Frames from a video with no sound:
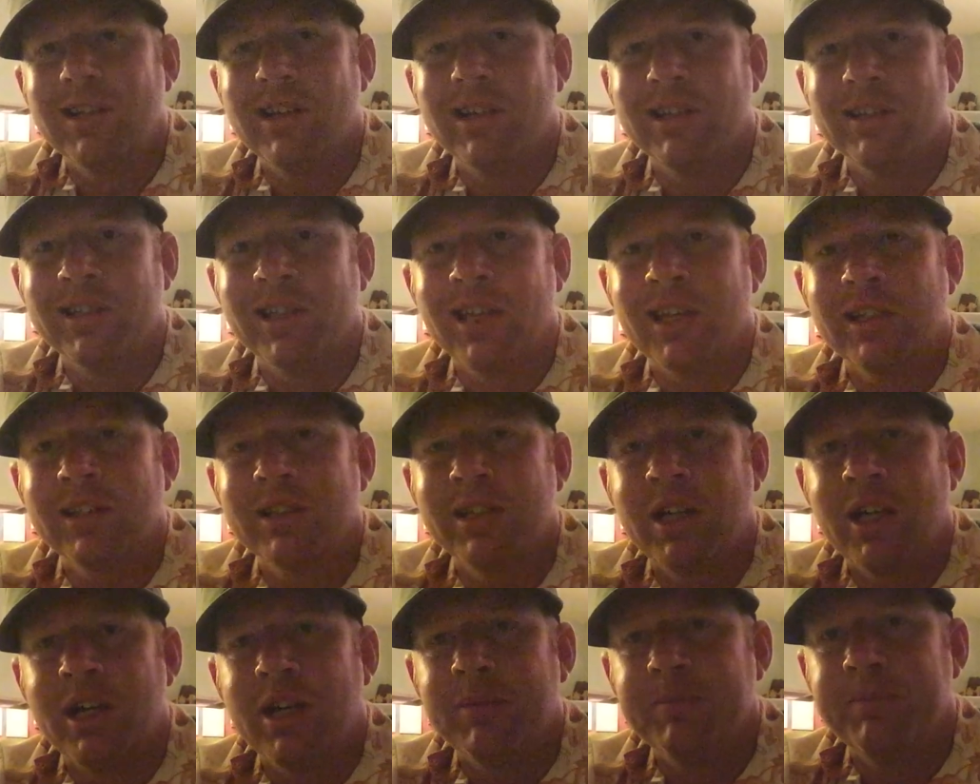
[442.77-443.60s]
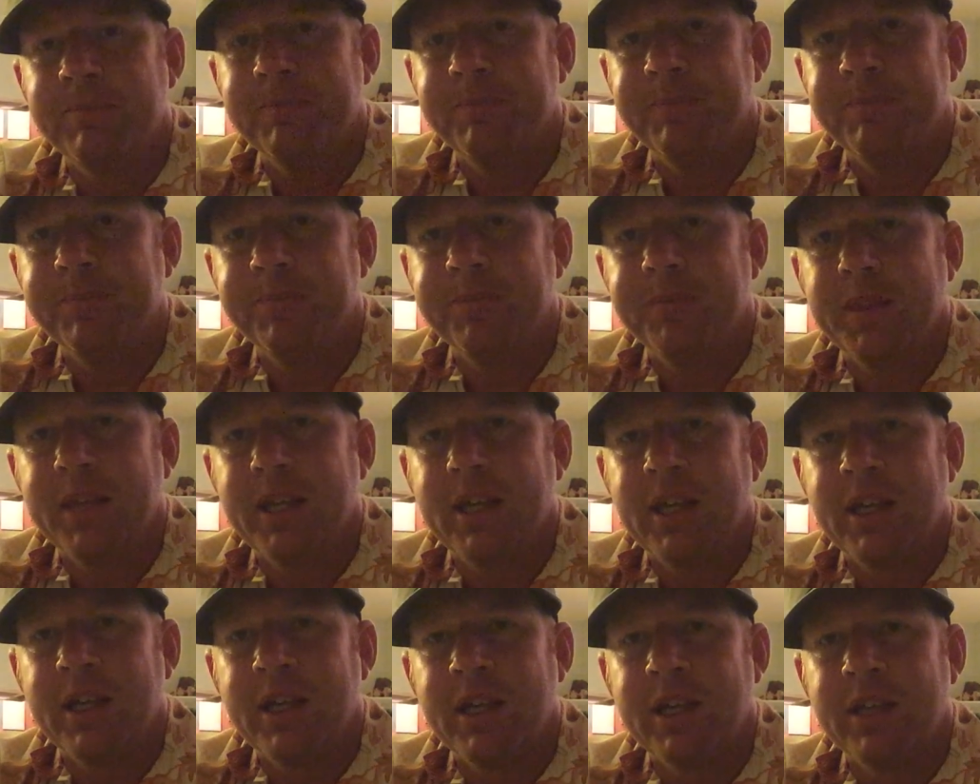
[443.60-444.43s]
a tank top,
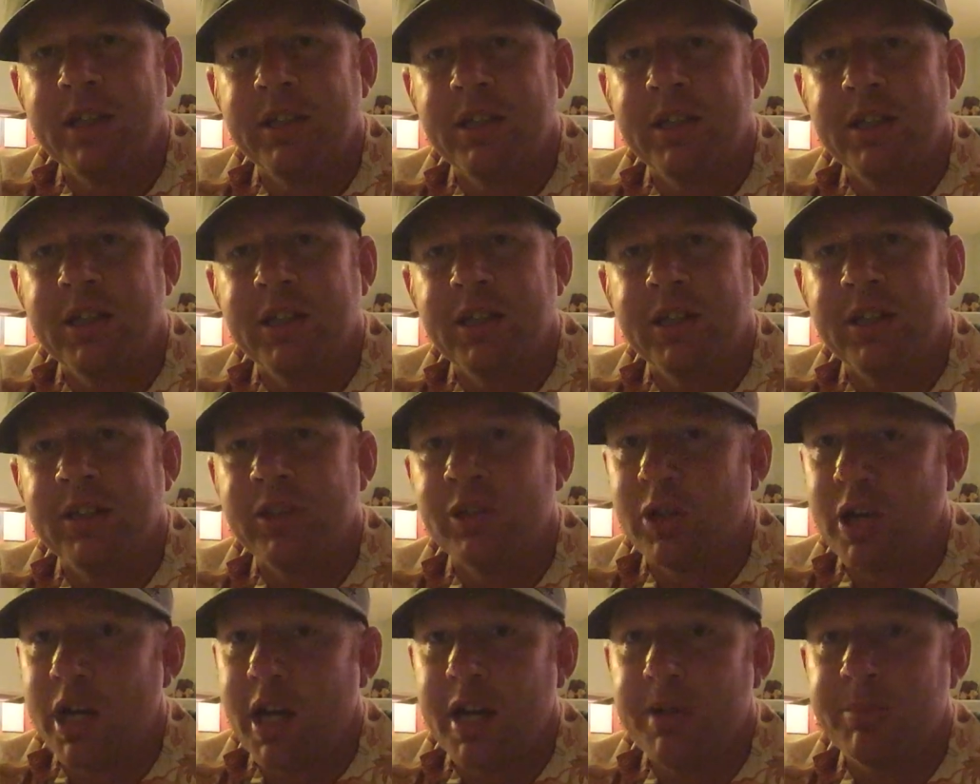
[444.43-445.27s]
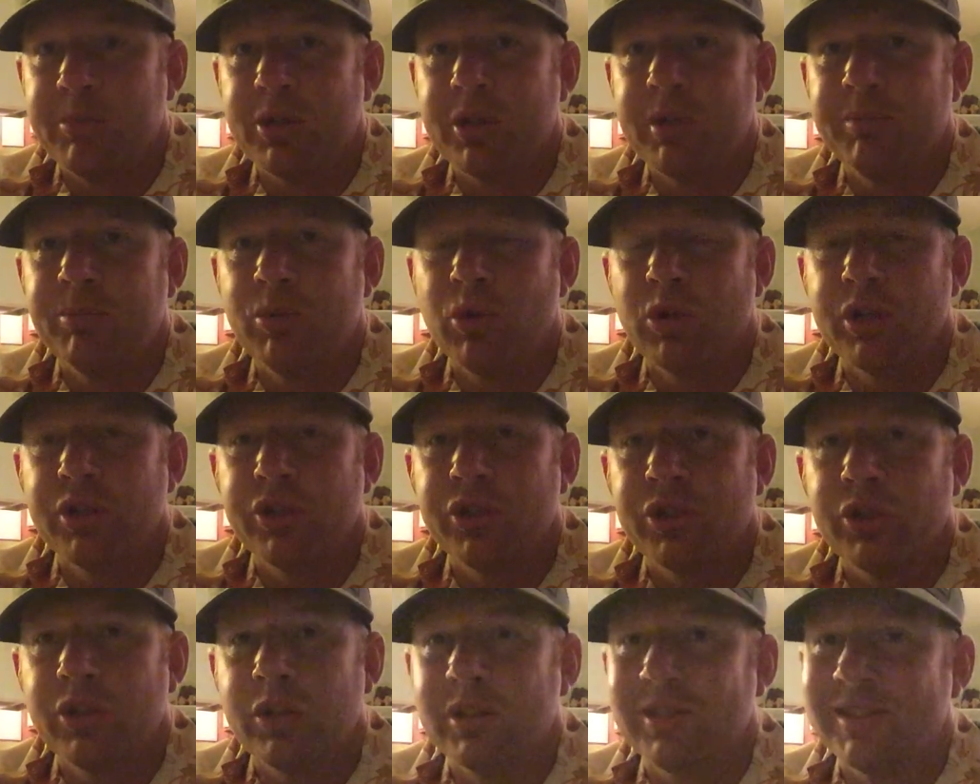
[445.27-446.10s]
and the hybrid board
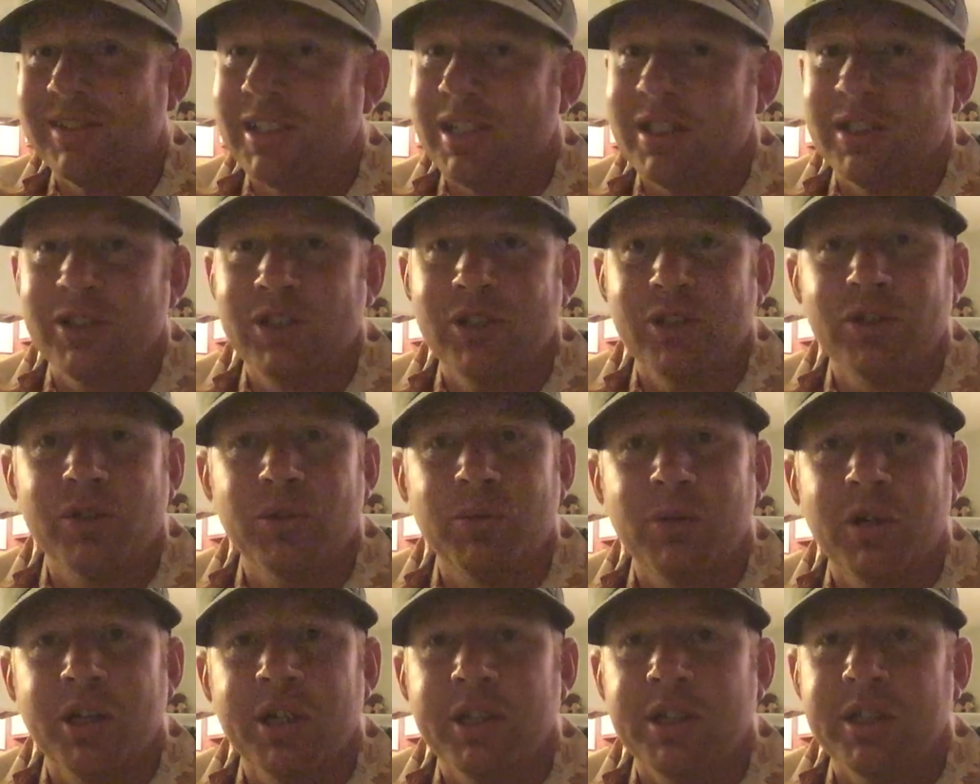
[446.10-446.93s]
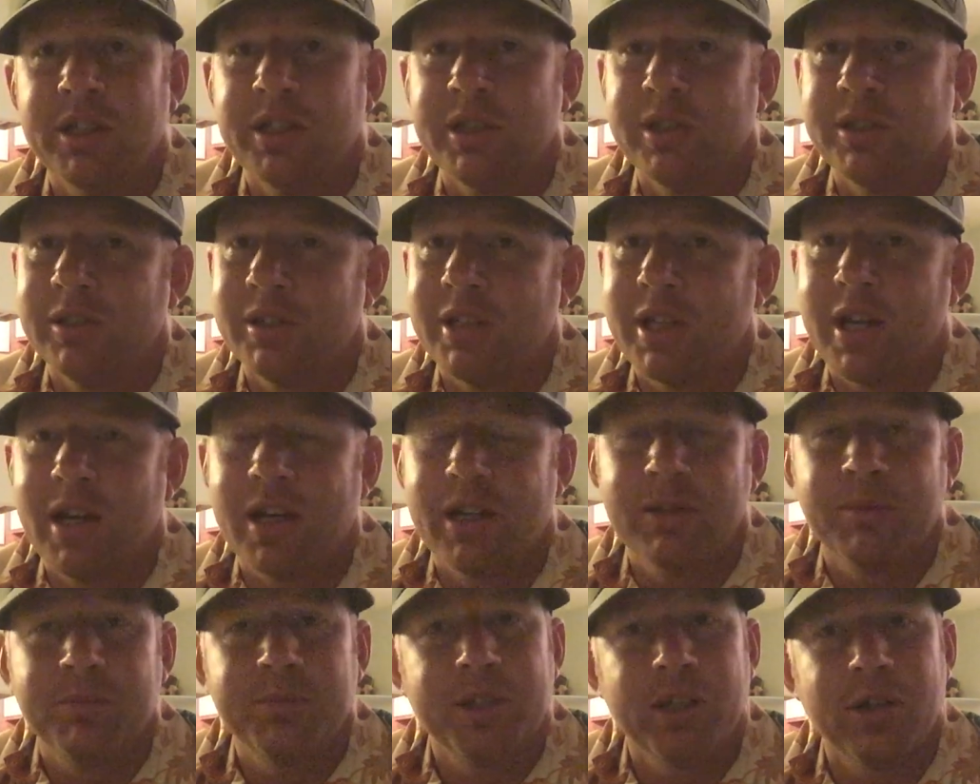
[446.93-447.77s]
shorts. That's just the way it is,
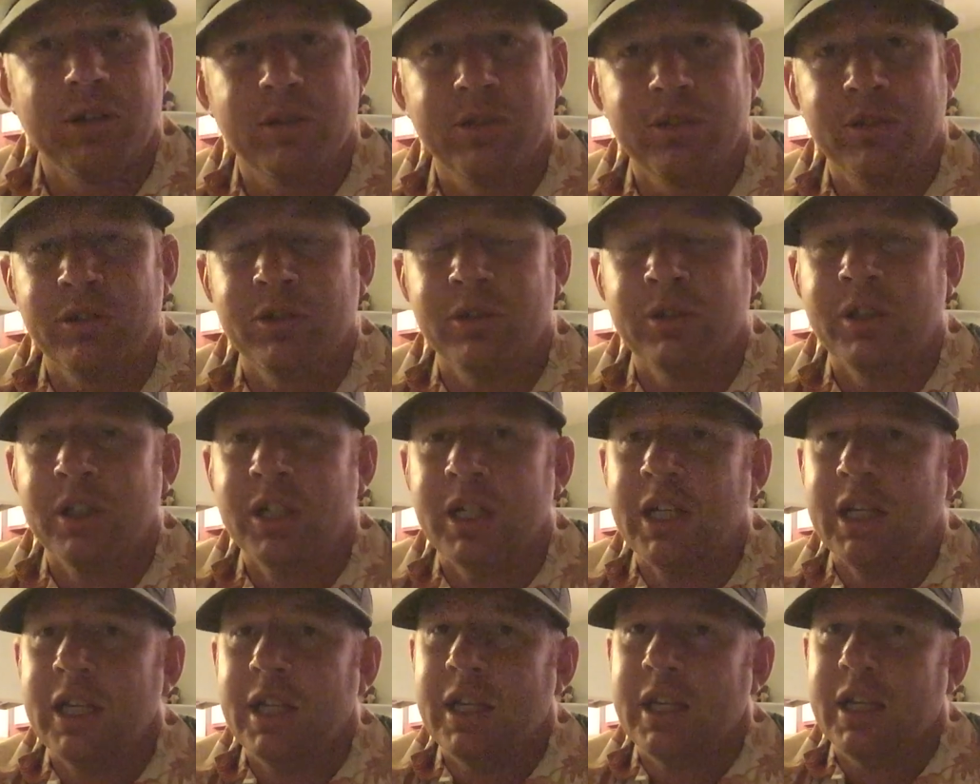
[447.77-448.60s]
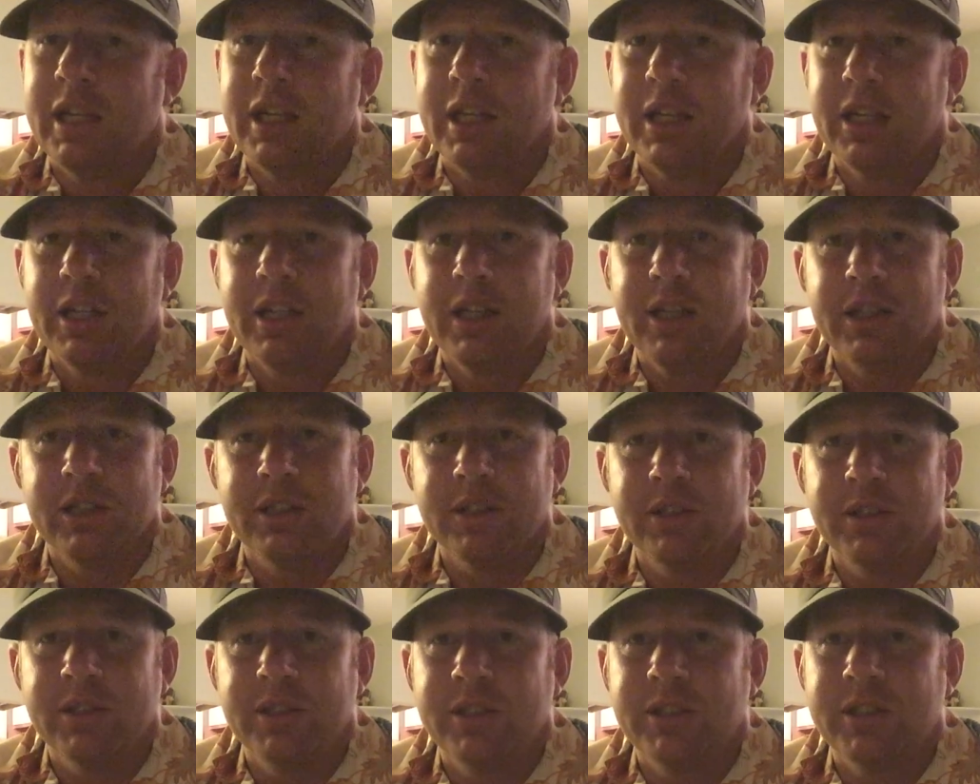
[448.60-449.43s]
Dad. I'm telling you,
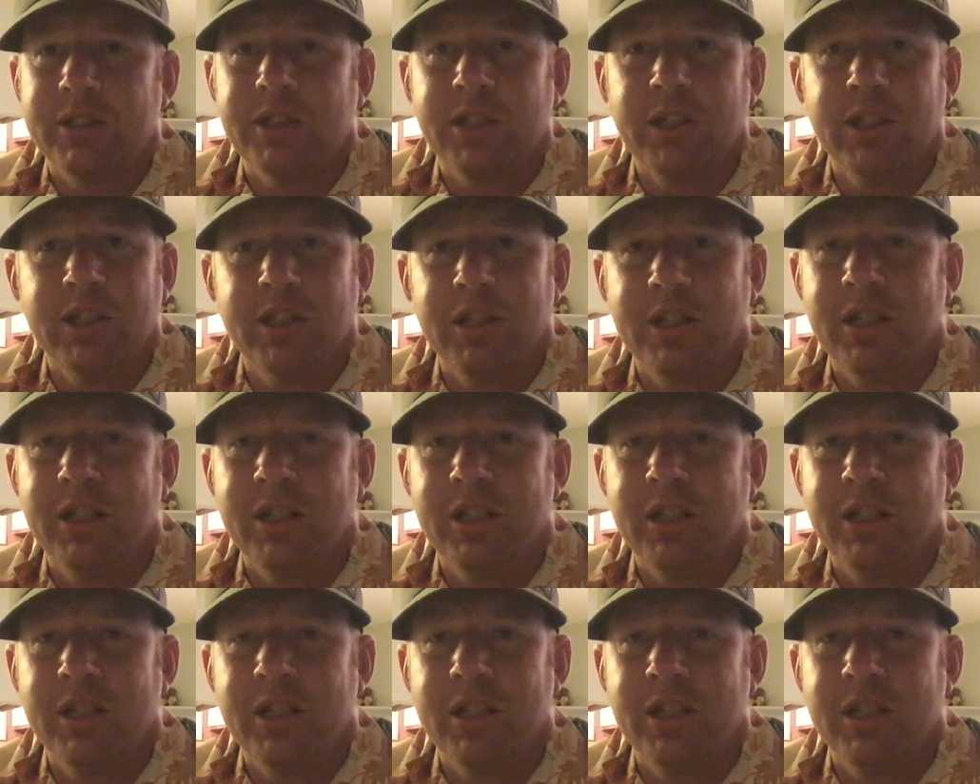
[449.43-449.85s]
it's